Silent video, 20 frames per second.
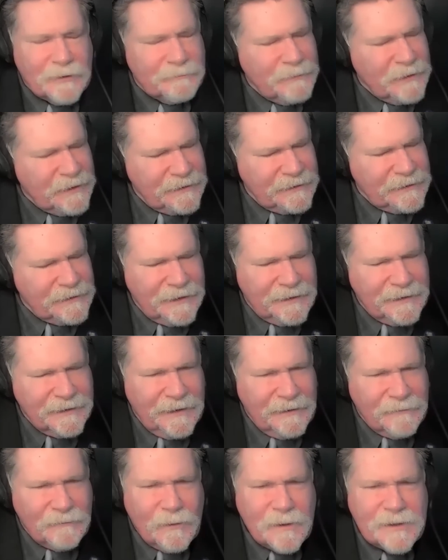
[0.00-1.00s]
but
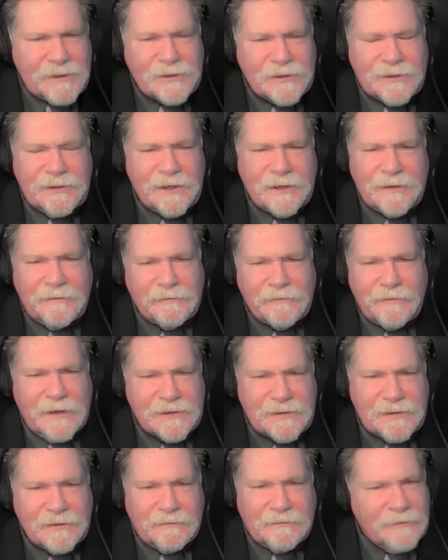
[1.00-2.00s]
it wasn't an
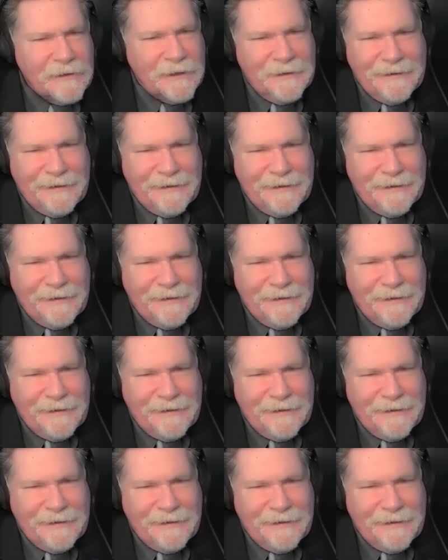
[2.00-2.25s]
offensive.